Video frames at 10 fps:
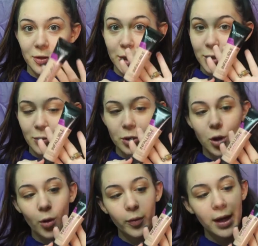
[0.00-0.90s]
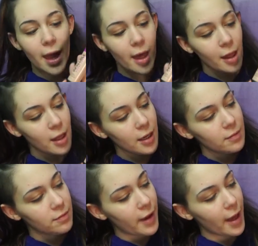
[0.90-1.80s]
the new L'Oreal
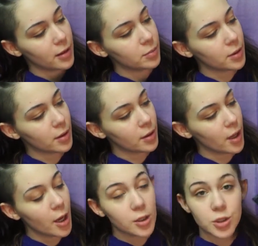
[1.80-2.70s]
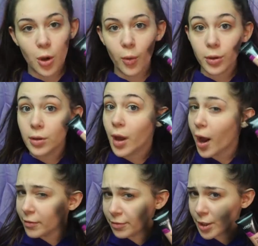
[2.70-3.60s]
Infallible Total
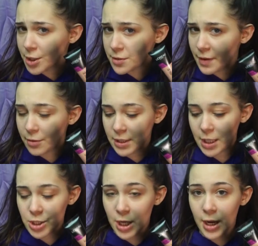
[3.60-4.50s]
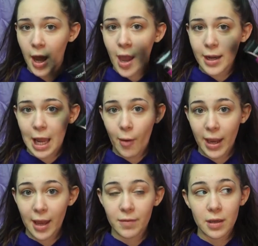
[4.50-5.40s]
Coverage Foundation. Now I
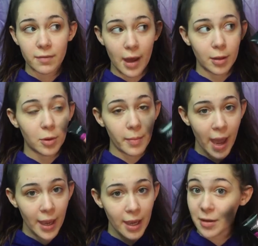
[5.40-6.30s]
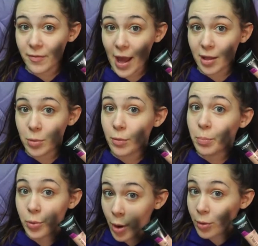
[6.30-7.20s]
have the Infallible Matte, the Infallible
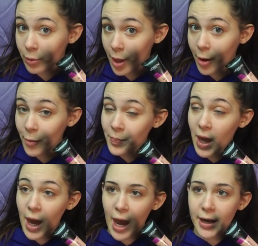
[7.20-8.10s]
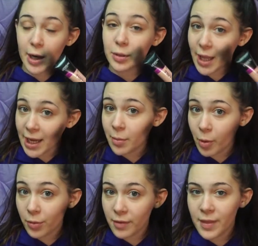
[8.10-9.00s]
Pro Glow, and I like
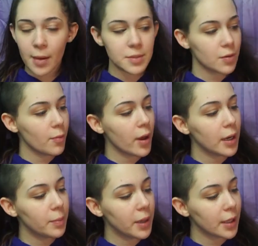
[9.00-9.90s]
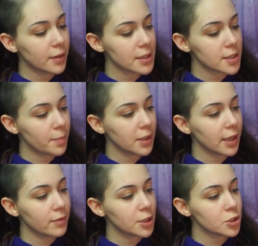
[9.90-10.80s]
both of them, so I wanted to pick this up and
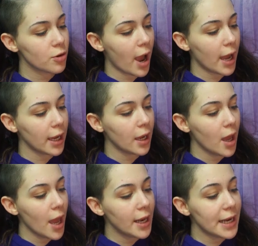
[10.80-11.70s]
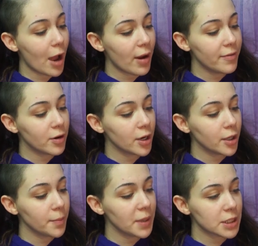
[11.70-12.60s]
give it a try. Now I've
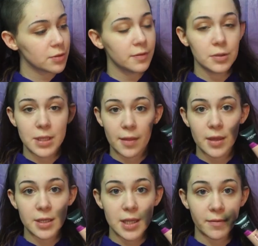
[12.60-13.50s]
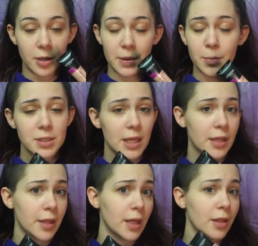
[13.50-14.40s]
heard mixed reviews on this. I've heard people say
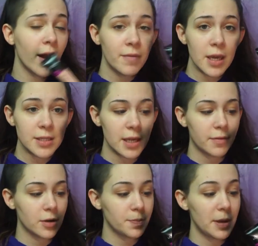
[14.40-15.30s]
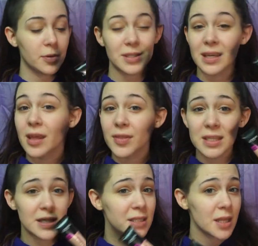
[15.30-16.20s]
that they love this. I've heard people say that
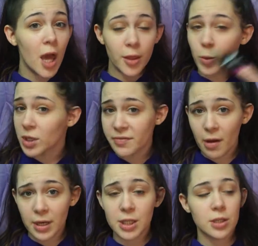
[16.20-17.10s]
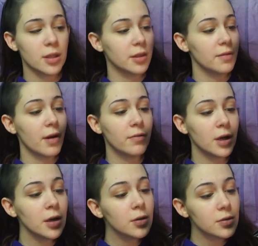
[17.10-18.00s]
this is the worst foundation that they've ever
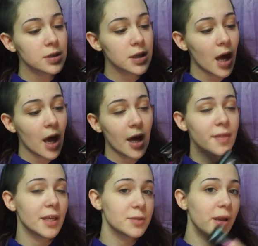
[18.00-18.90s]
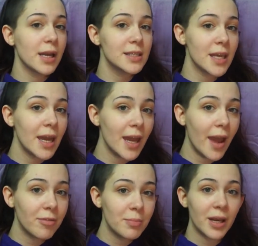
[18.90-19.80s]
used. And that's why I say
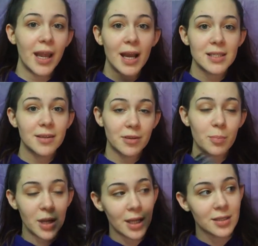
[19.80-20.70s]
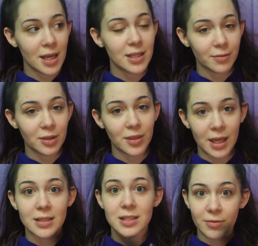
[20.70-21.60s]
everybody has different opinions on different
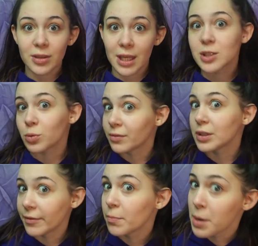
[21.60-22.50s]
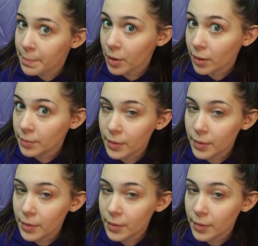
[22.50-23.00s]
things. Different things work for different people.